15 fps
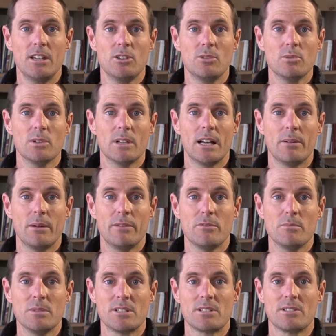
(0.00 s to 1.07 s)
You will,
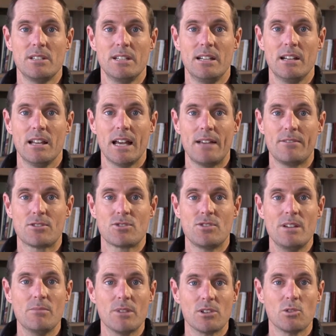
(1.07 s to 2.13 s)
however, miss the live
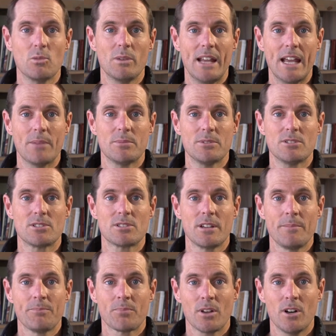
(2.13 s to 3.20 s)
stream that normally happens
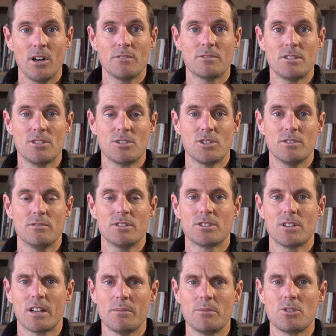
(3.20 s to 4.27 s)
after the service.
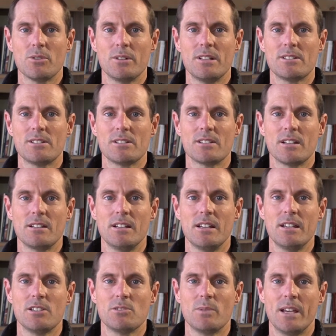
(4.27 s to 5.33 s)
So come and join us this
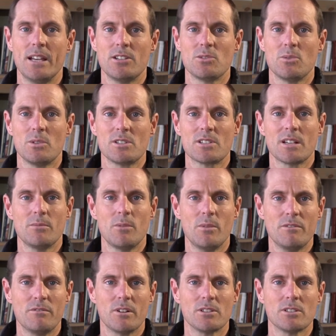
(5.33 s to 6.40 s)
Sunday. As we head towards summer,
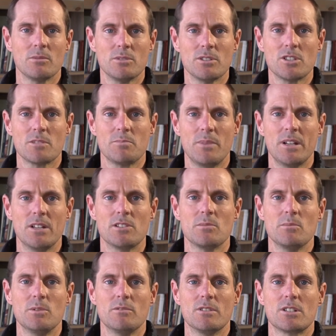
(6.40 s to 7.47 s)
we felt it was just better to
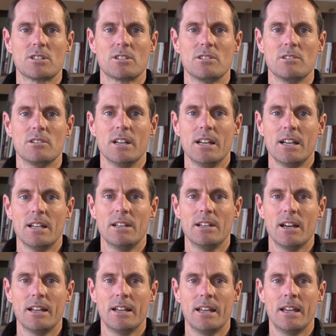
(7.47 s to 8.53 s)
move it to
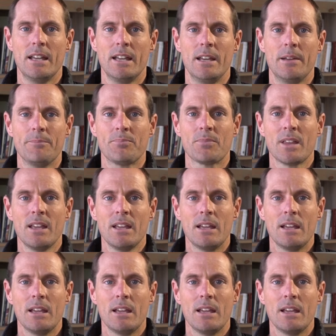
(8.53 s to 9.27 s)
9 a.m.